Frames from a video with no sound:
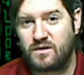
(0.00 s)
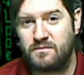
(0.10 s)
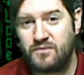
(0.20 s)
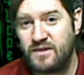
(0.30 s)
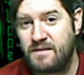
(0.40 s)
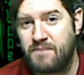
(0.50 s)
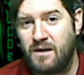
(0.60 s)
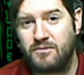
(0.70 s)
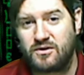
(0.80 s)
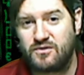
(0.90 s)
completely
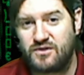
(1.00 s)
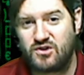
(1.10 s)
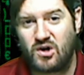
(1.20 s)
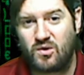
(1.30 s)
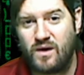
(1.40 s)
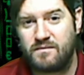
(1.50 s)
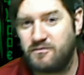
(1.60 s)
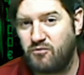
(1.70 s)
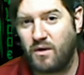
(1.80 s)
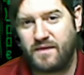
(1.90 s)
public on the dark web
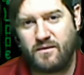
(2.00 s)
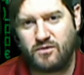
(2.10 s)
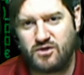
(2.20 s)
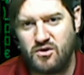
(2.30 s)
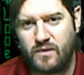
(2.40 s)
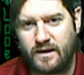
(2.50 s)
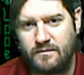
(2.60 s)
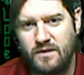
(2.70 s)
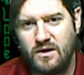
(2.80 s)
of what they were doing.